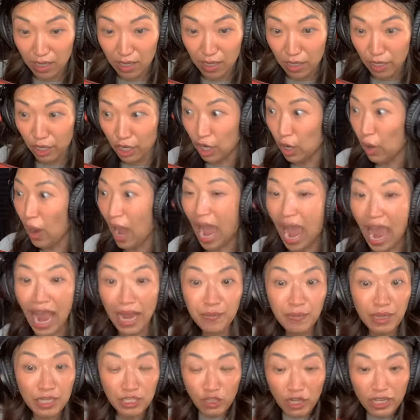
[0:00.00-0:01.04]
You know, I'm
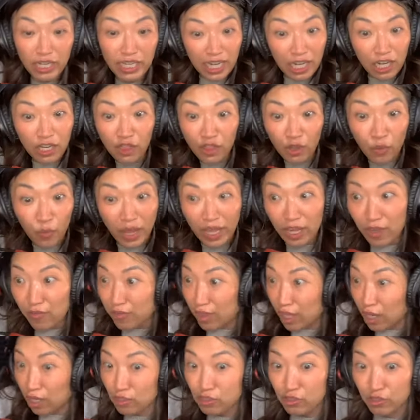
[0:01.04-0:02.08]
not trying to get in the way of
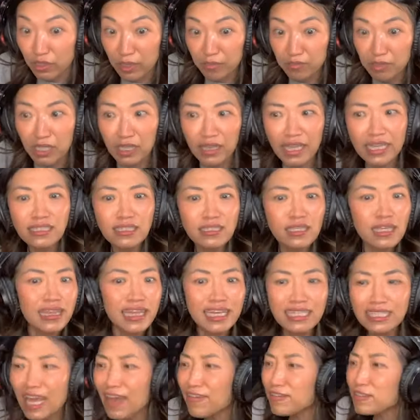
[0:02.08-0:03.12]
their dreams. Let's
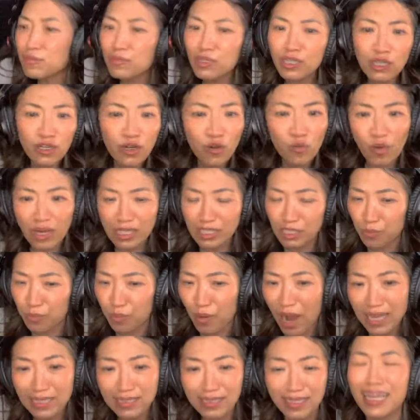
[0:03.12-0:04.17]
have some little
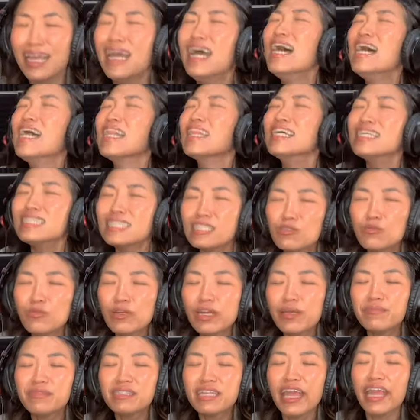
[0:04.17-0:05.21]
reciprocity. This is what
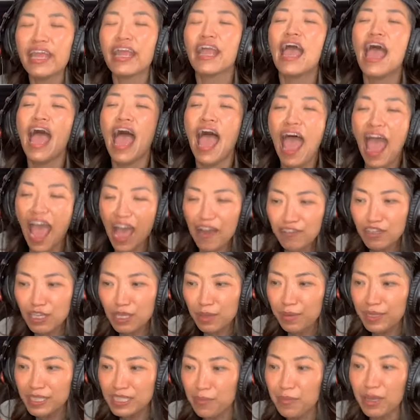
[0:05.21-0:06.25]
I'm saying. After the
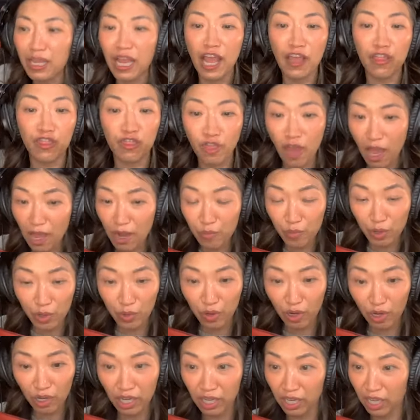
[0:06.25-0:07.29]
pandemic, I thought we were
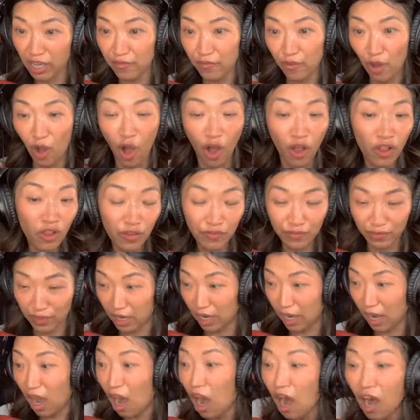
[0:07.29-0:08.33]
all going to give all
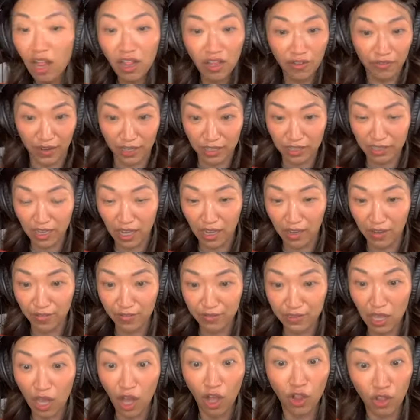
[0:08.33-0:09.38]
of
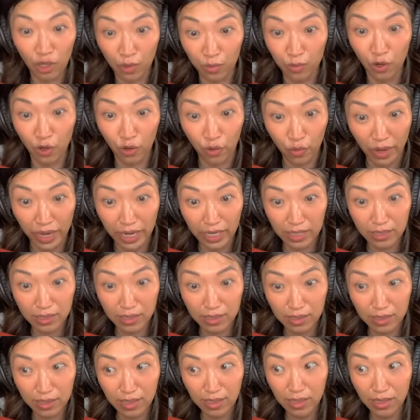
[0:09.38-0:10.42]
ourselves a little more
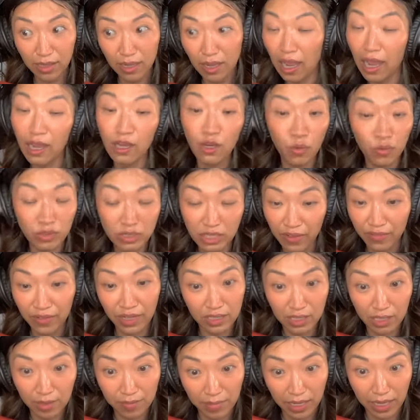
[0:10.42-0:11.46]
grace. And no one's giving
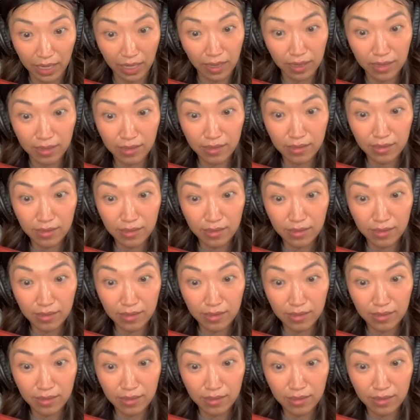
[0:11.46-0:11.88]
it to me.